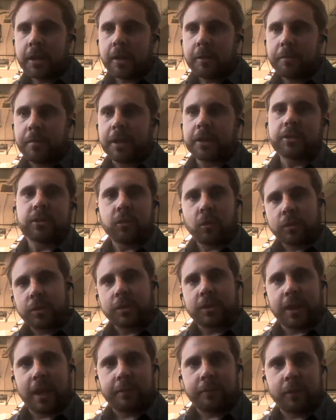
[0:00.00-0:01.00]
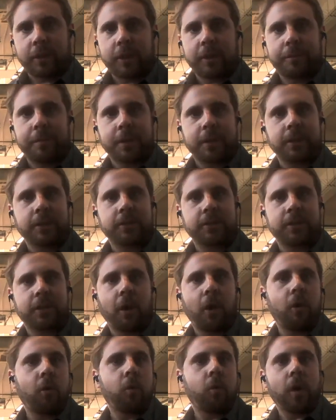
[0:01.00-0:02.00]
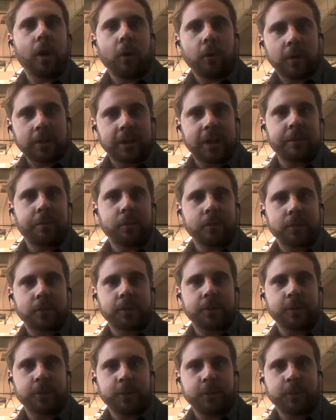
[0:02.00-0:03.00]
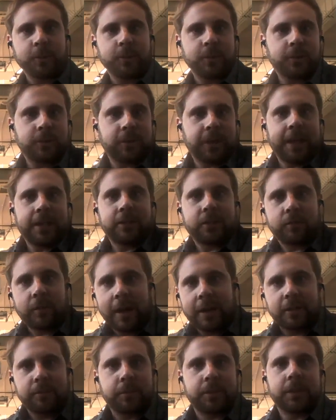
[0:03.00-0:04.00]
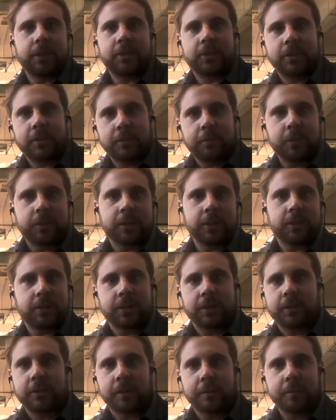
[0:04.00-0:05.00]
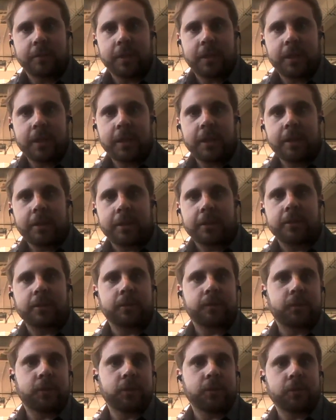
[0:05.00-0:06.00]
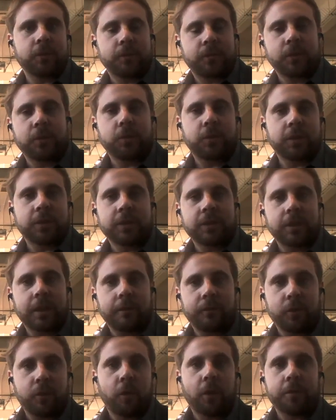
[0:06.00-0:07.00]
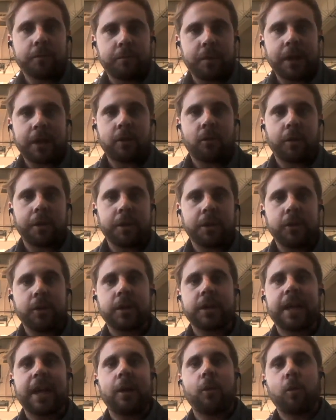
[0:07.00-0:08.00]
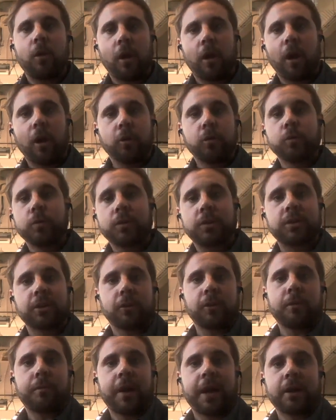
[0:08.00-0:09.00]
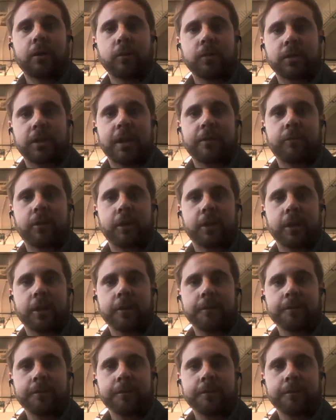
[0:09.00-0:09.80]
But it's not just Africa, because the whole world is able to interact with this system. Because if you own Bitcoin, you can now own solar panels in Africa